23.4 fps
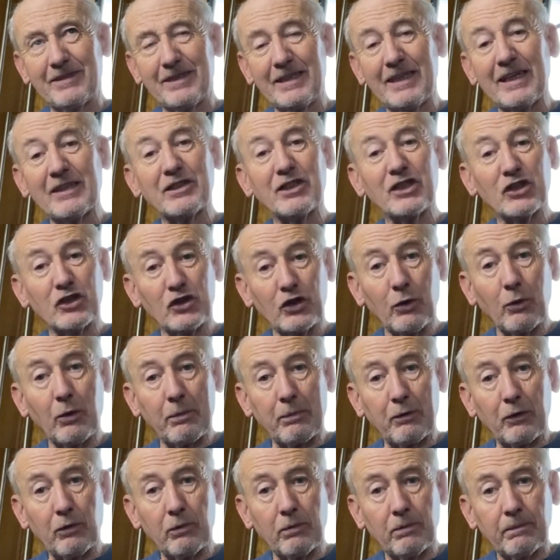yes, it's
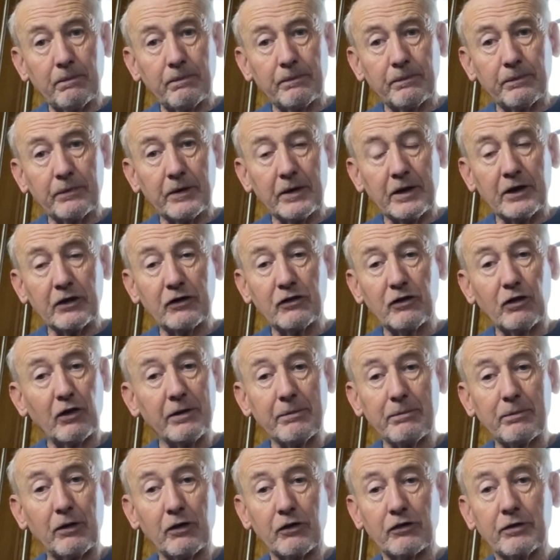doable. It's not
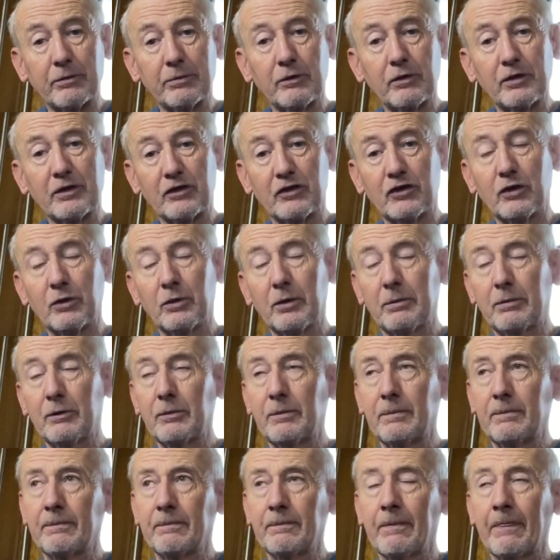impossible, it's doable.
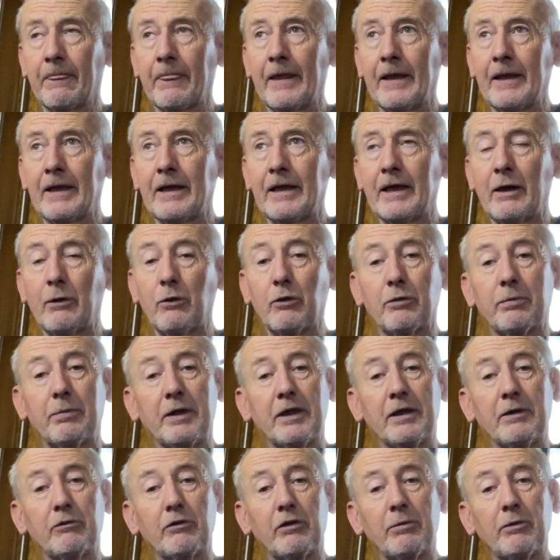It would
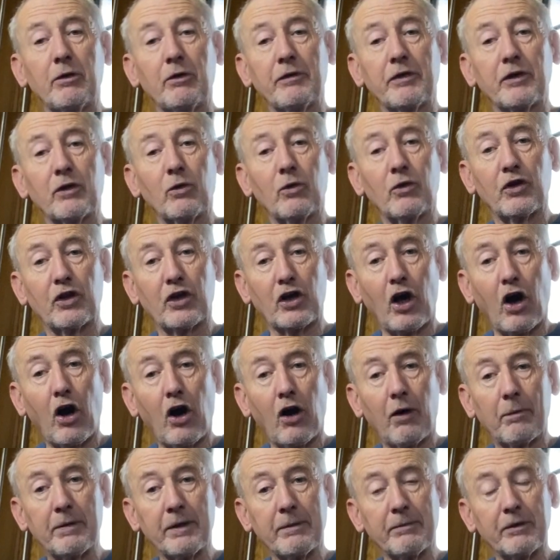mean removing all the
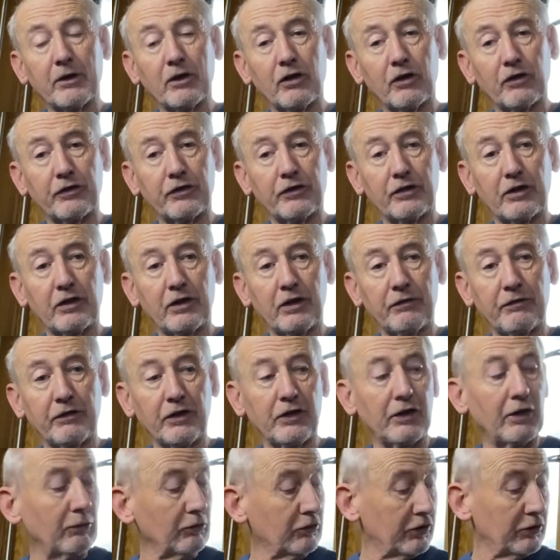carpet, because if you
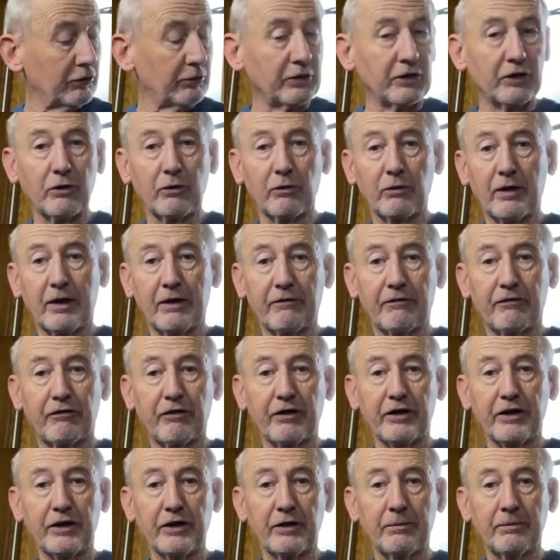notice when you look around
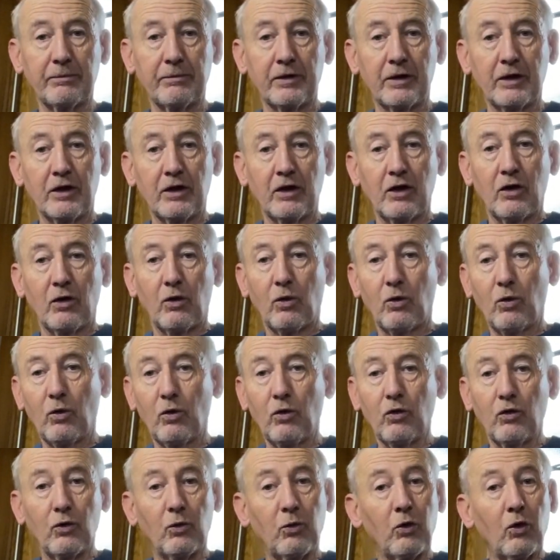Freedom,
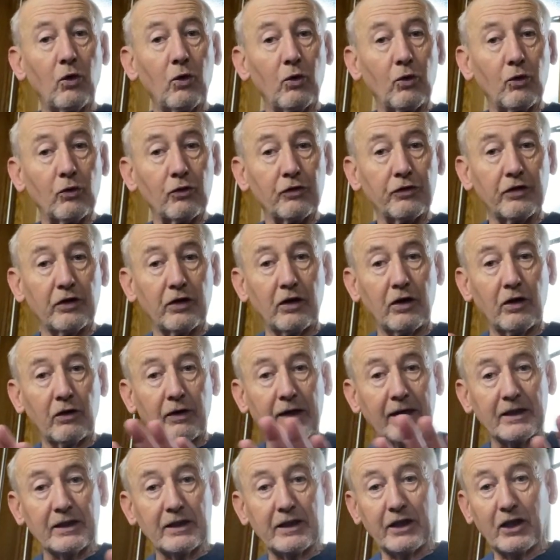all the walls are
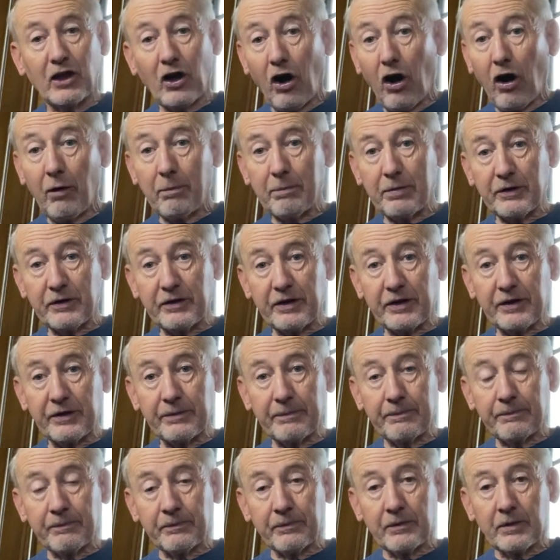actually carpeted
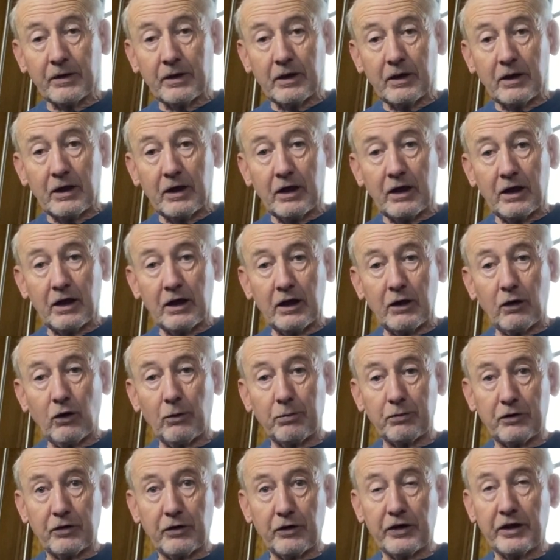
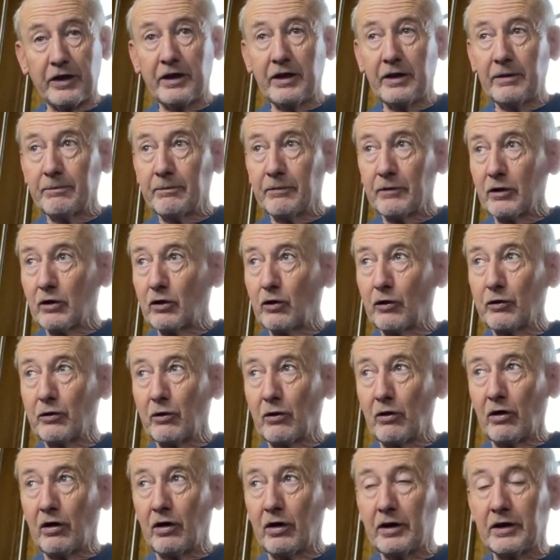up to the
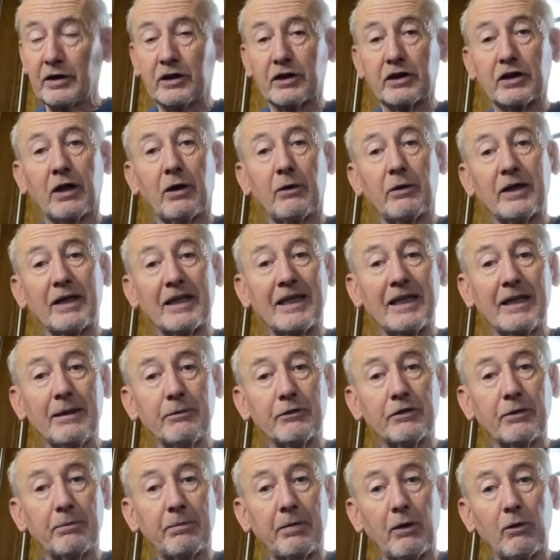gunnel line, so it
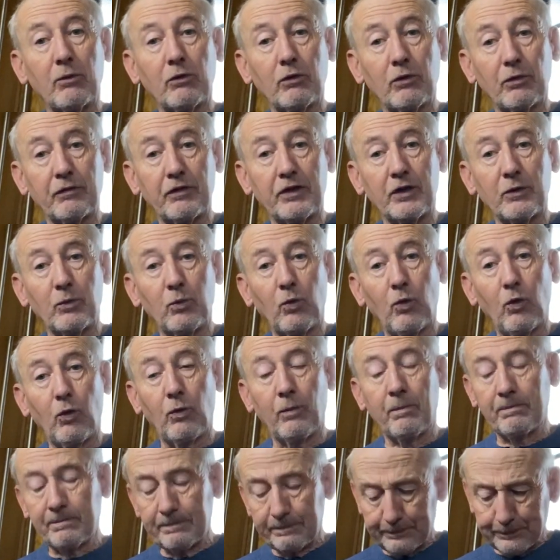keeps the boat lovely and warm.